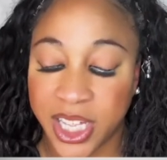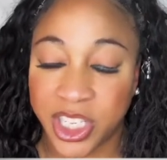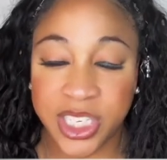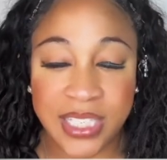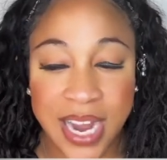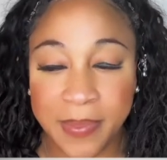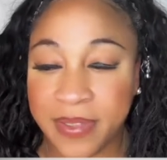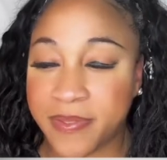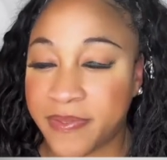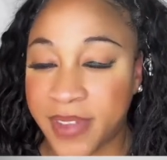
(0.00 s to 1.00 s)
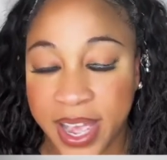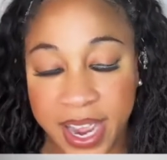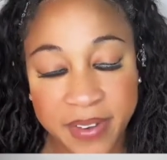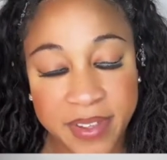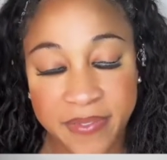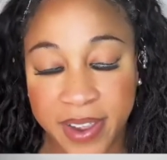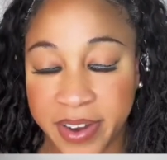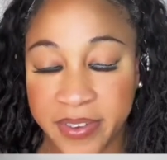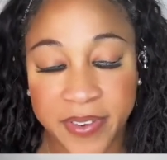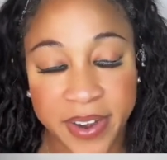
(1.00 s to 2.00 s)
you just got to be very,
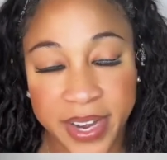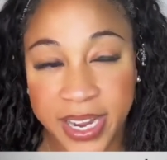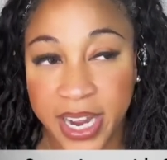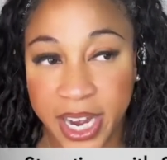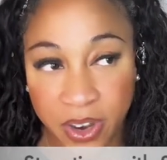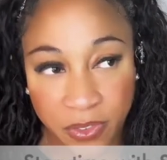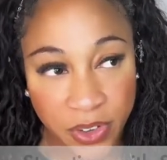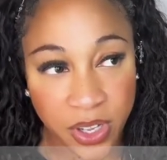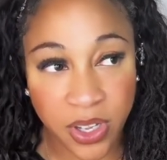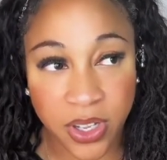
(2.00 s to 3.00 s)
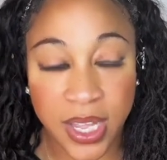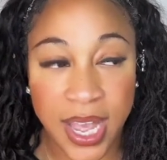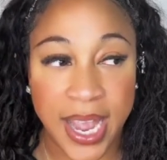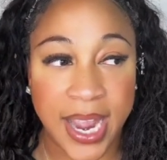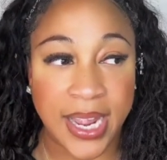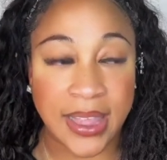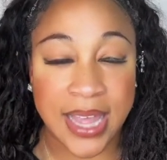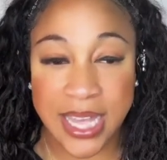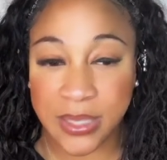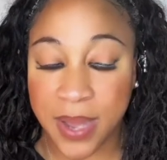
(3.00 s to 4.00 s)
very, very careful. And
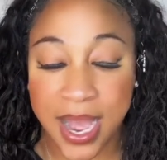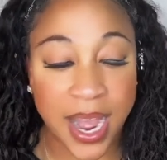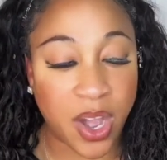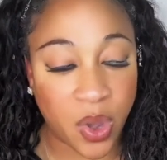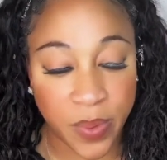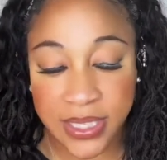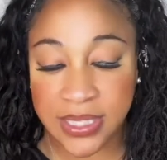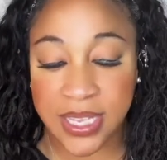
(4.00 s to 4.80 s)
that's why I always